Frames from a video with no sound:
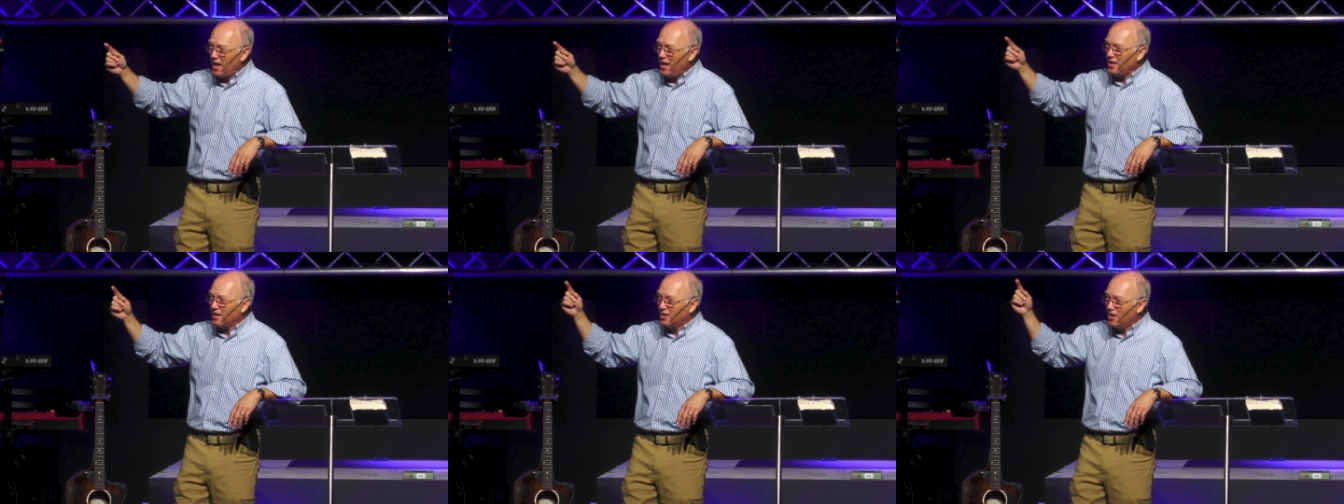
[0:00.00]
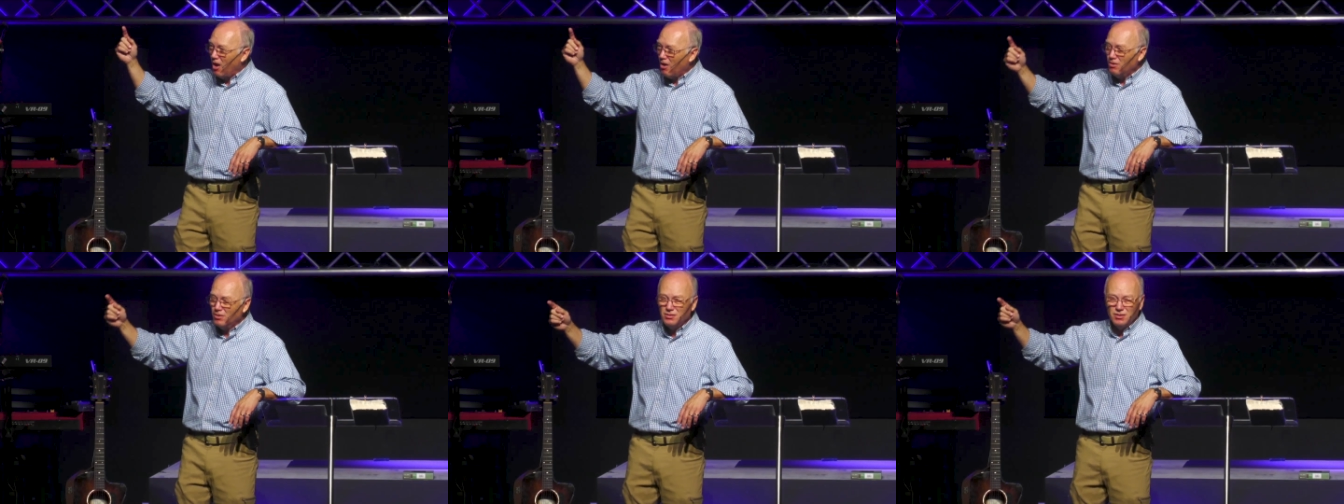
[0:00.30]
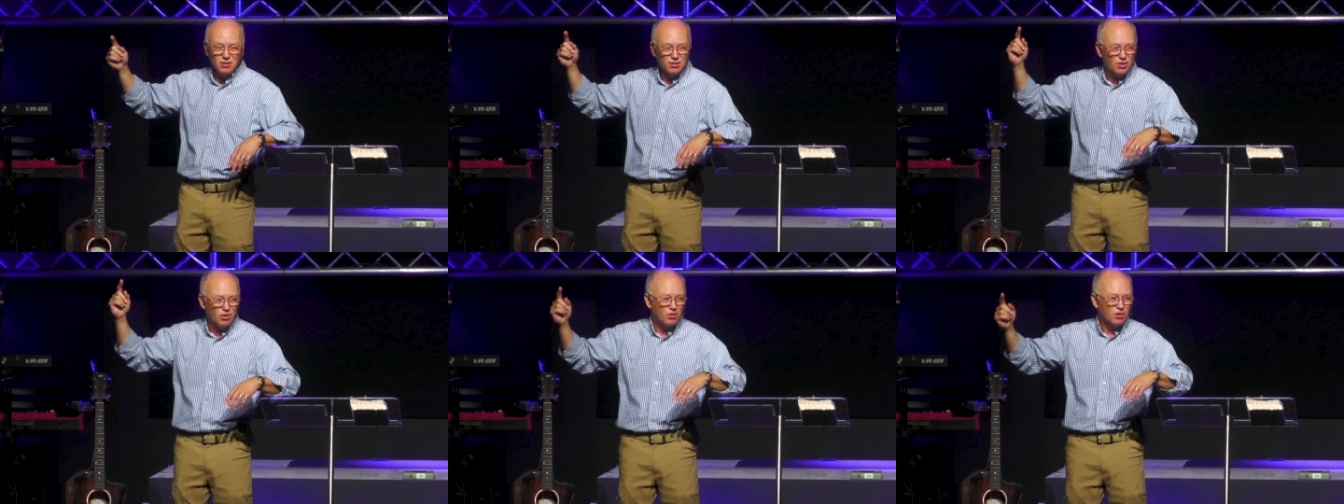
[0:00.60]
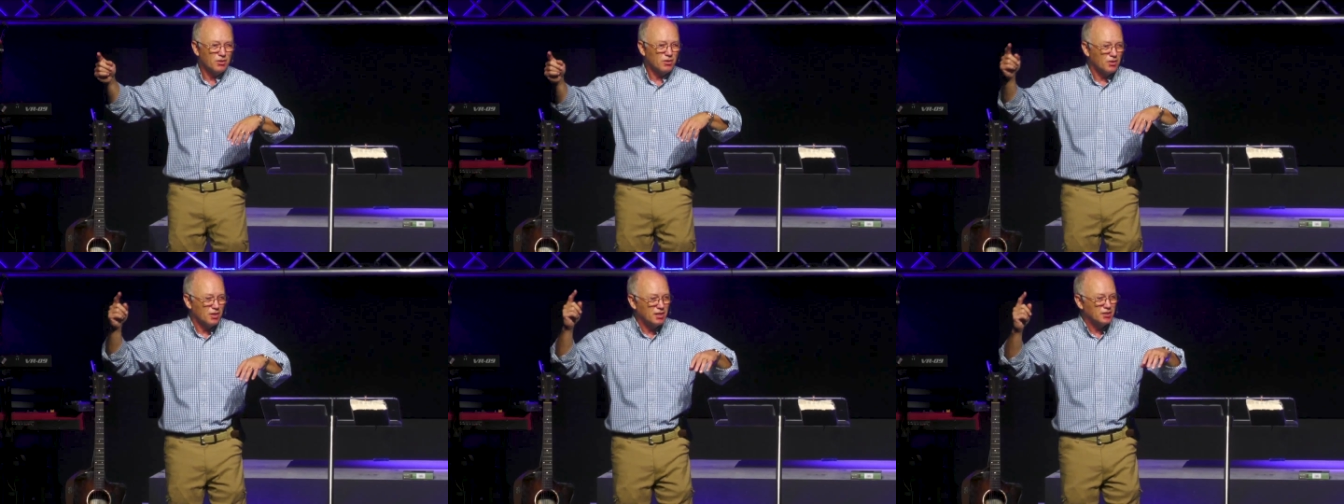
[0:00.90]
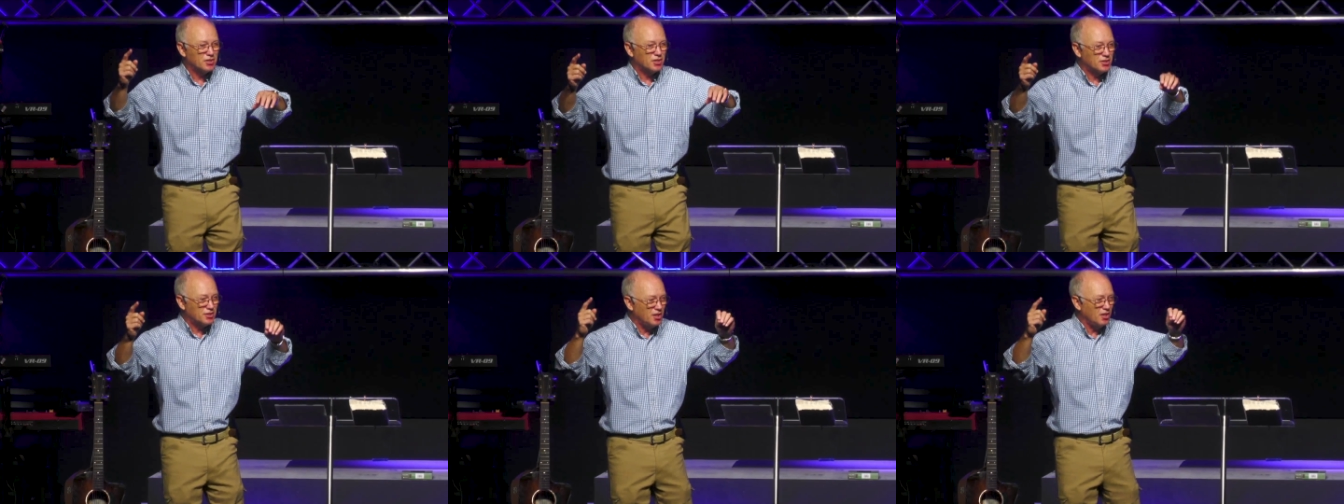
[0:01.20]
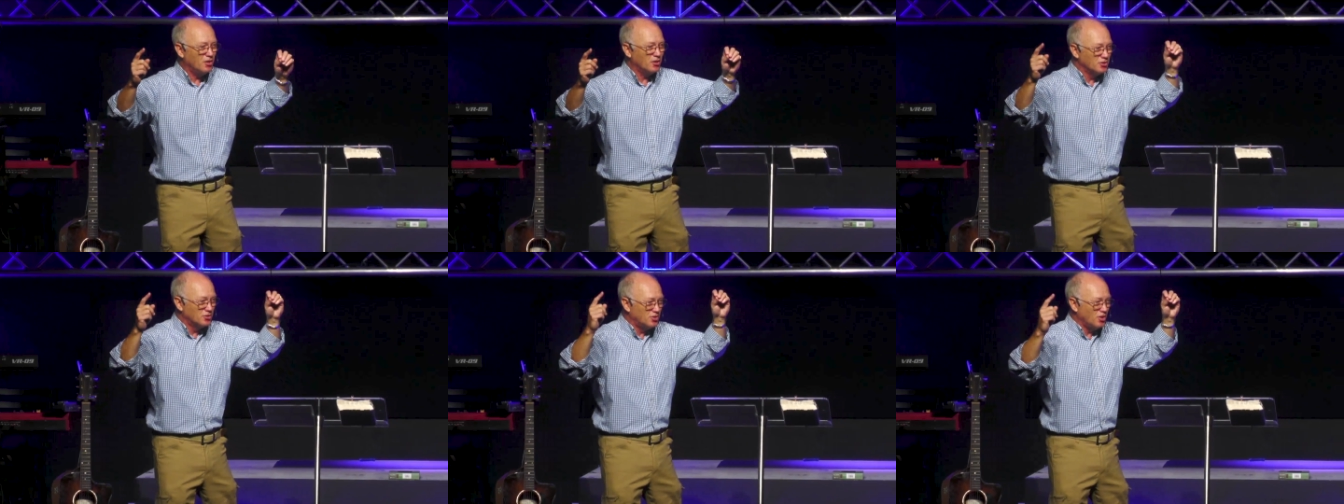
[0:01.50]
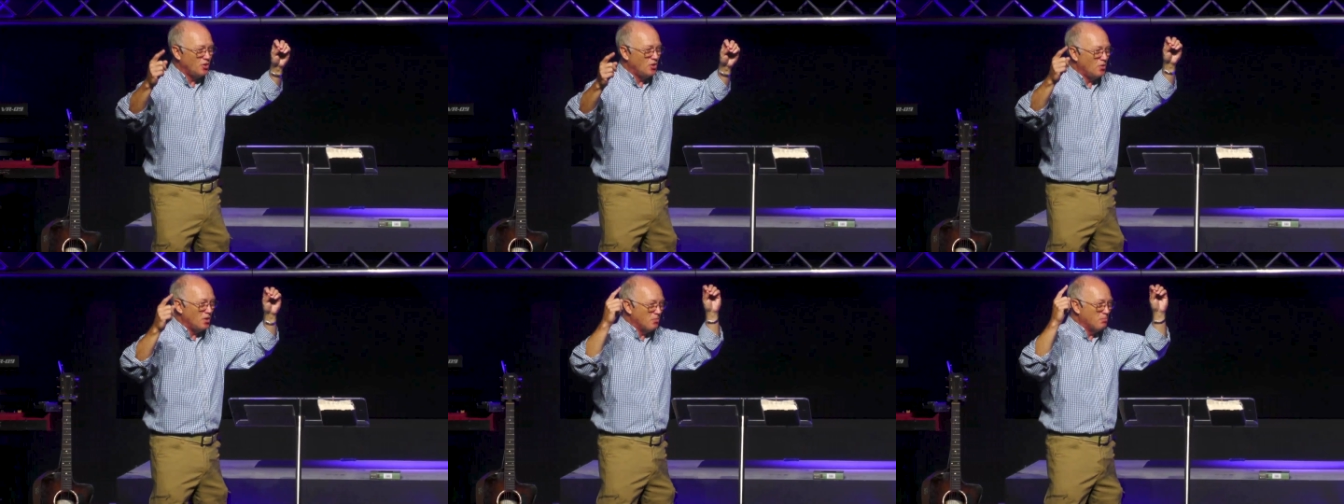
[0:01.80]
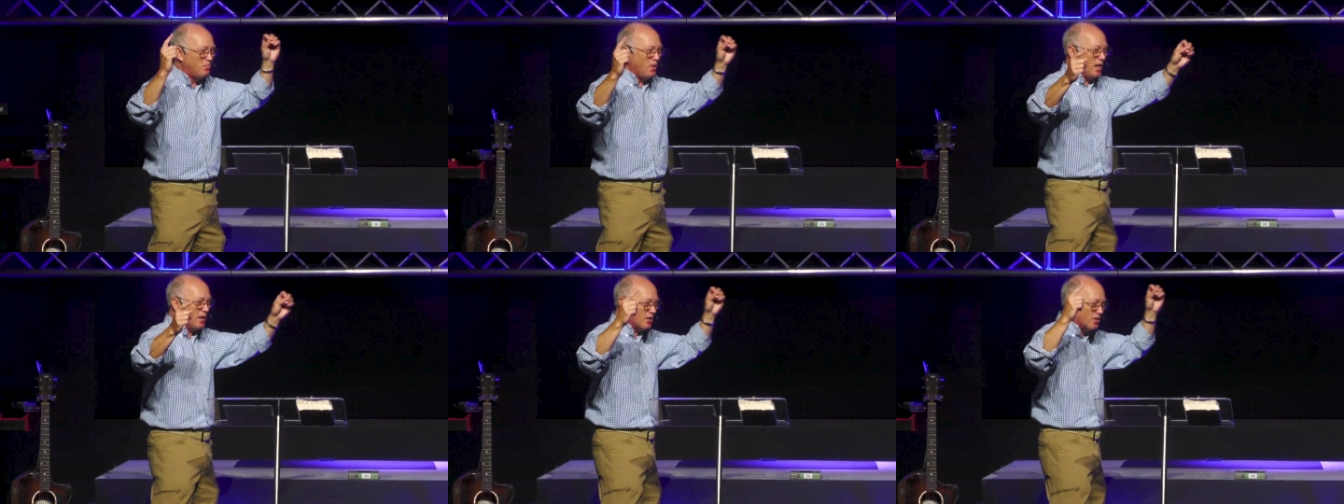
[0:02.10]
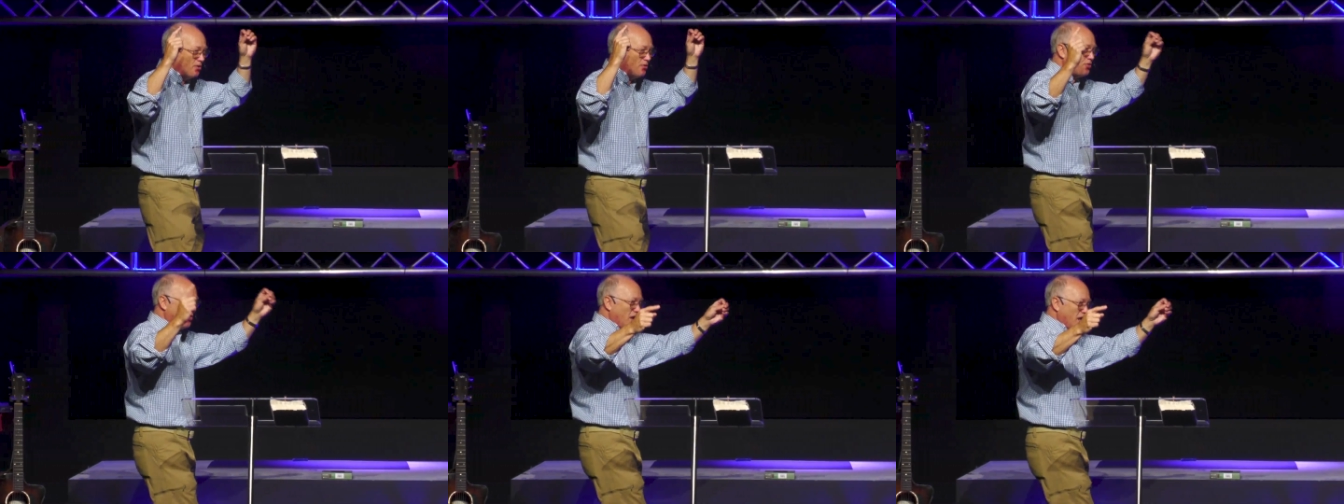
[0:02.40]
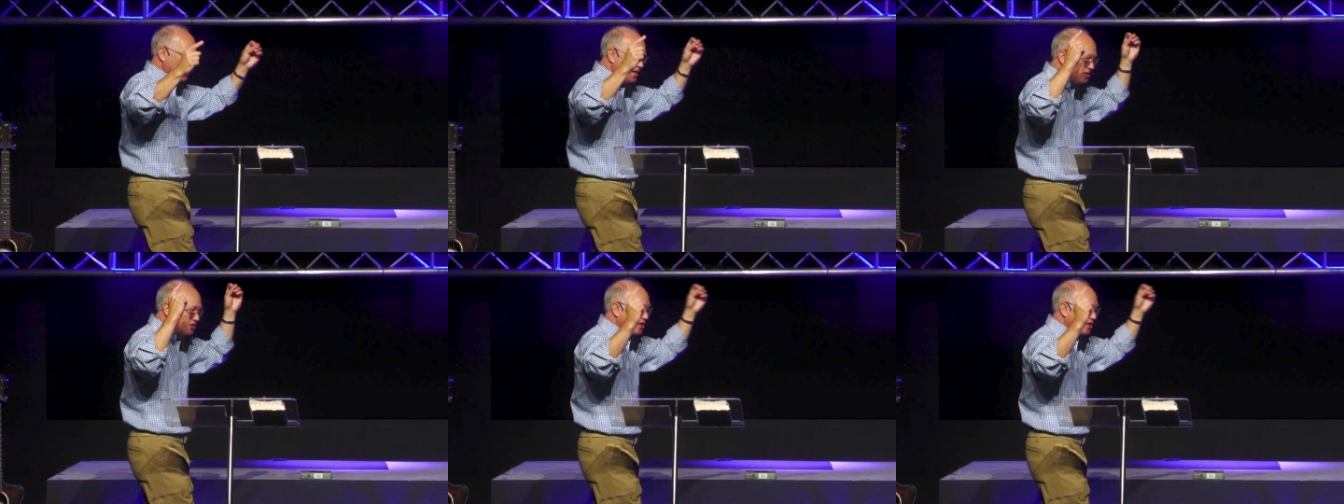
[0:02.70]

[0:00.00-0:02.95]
Golden Corner is still doing bigger things than